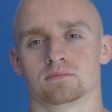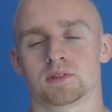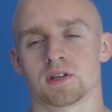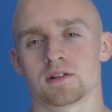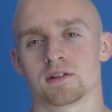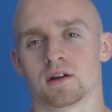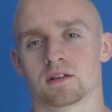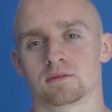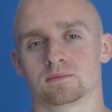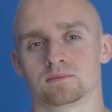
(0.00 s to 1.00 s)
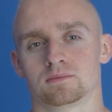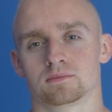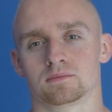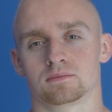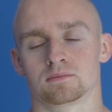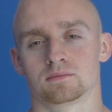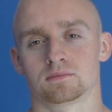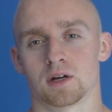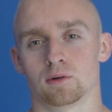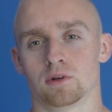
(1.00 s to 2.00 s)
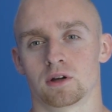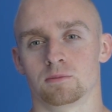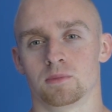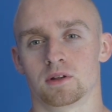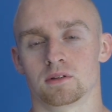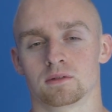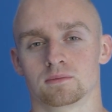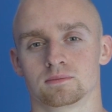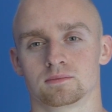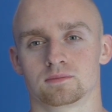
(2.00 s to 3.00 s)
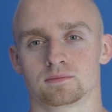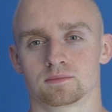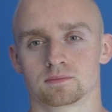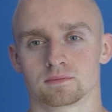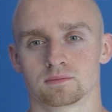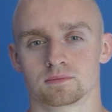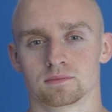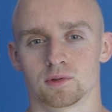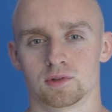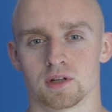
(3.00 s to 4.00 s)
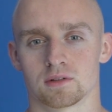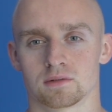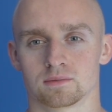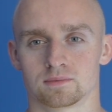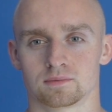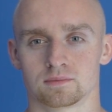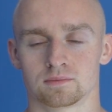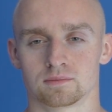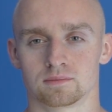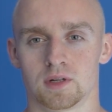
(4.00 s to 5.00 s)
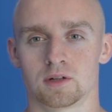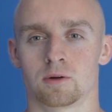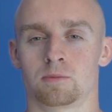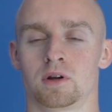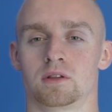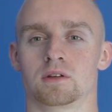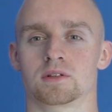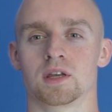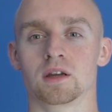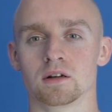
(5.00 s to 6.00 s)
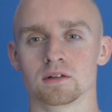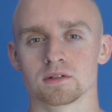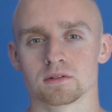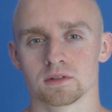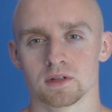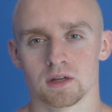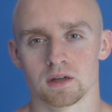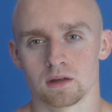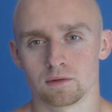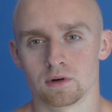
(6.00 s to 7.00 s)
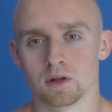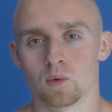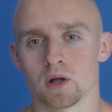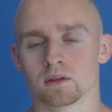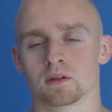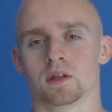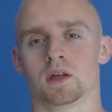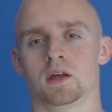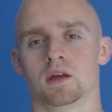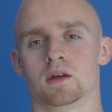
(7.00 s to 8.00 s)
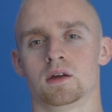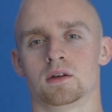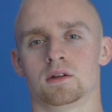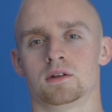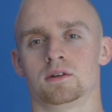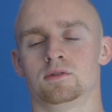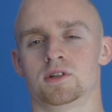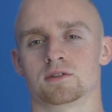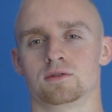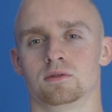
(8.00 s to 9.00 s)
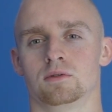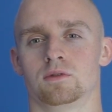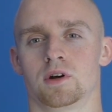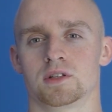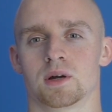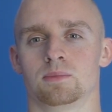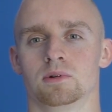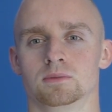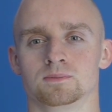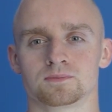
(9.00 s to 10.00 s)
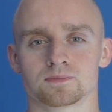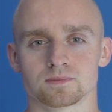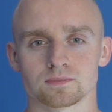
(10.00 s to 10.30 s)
besides that, I would recommend to just incorporate singles if you really want. You just do, for example,